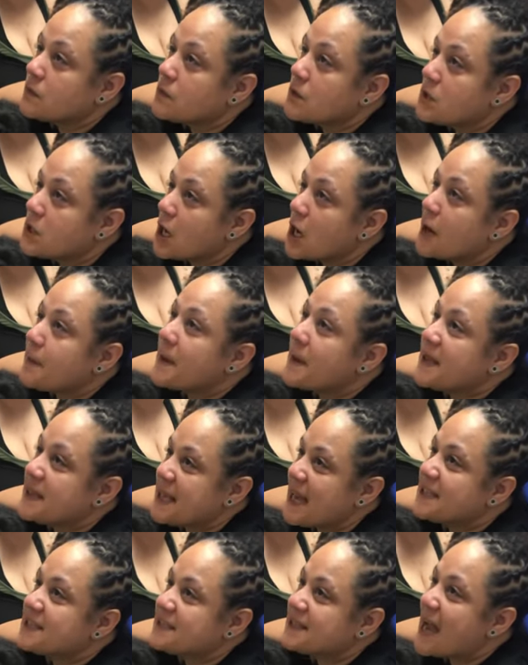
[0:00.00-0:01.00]
They yeah, stop and
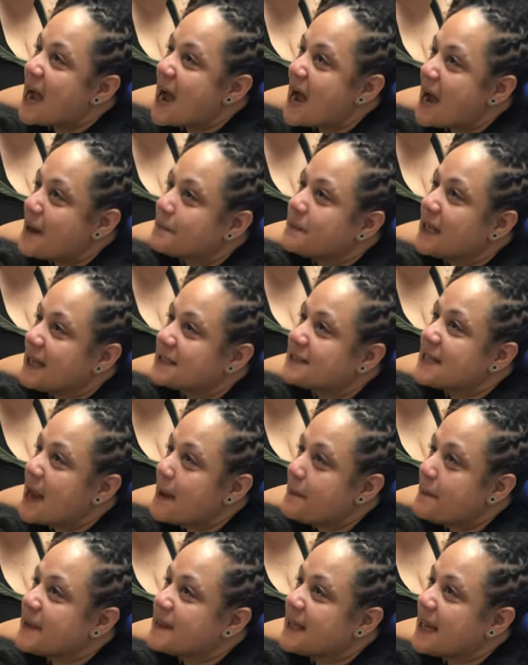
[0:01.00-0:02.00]
they, stop, they
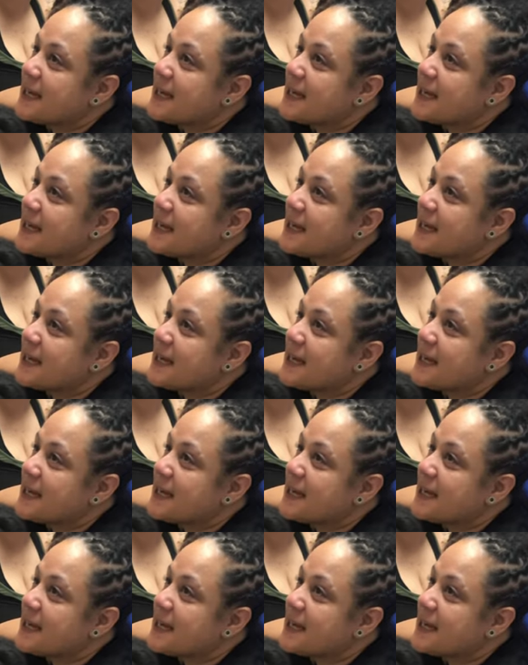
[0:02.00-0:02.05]
stop, and